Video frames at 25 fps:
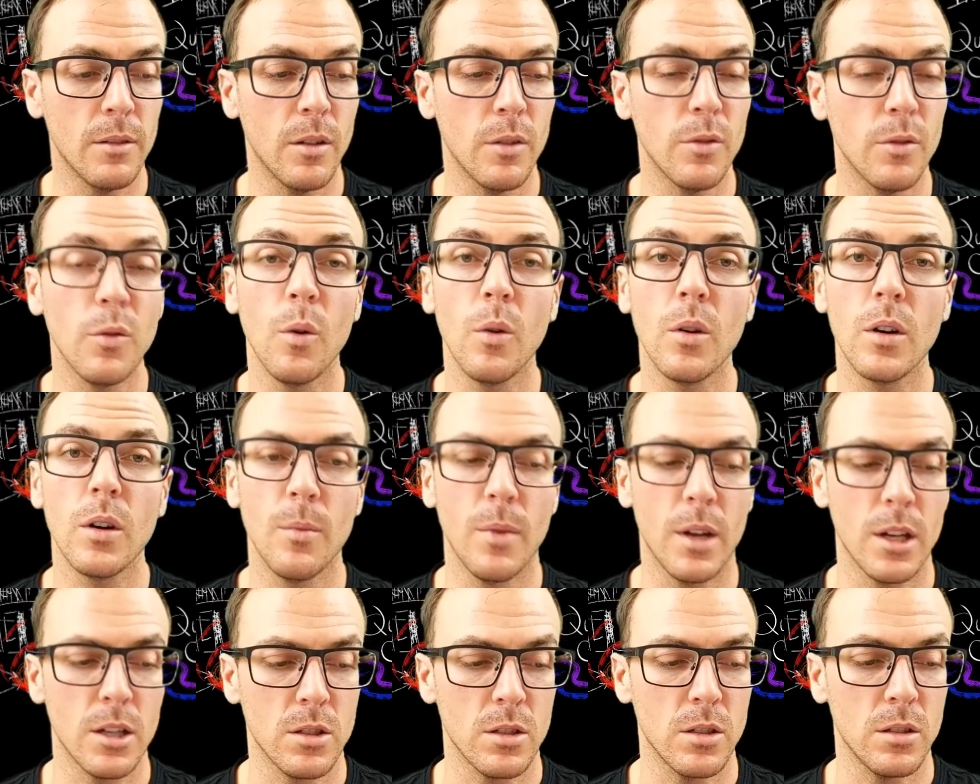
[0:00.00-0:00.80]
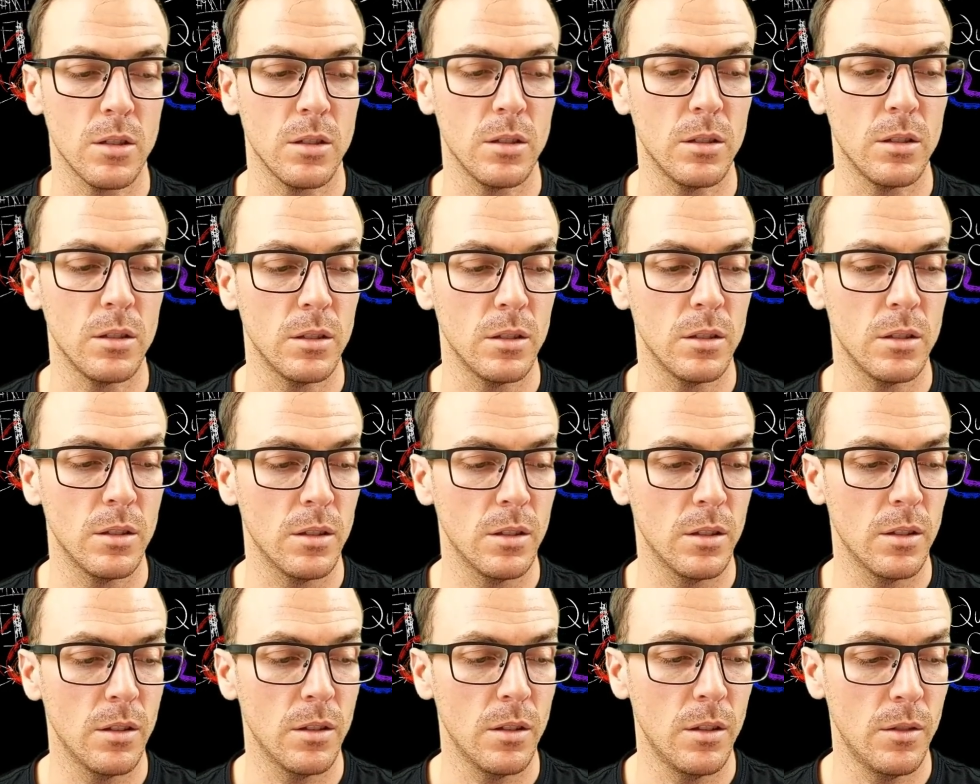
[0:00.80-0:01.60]
four-dimensional
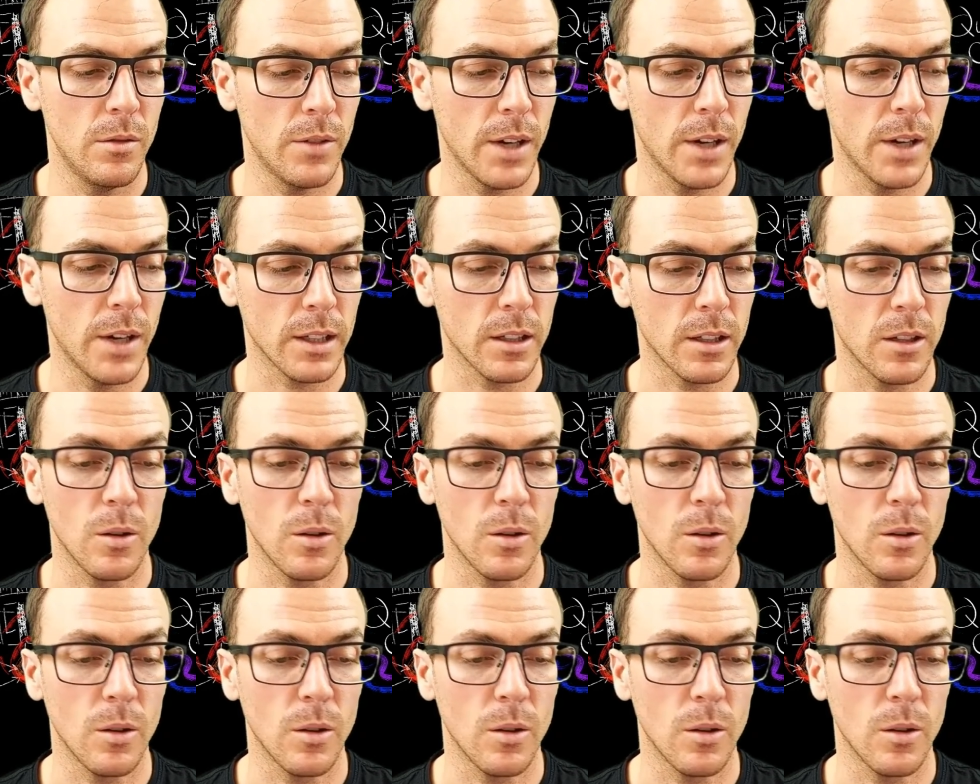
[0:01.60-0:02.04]
vector.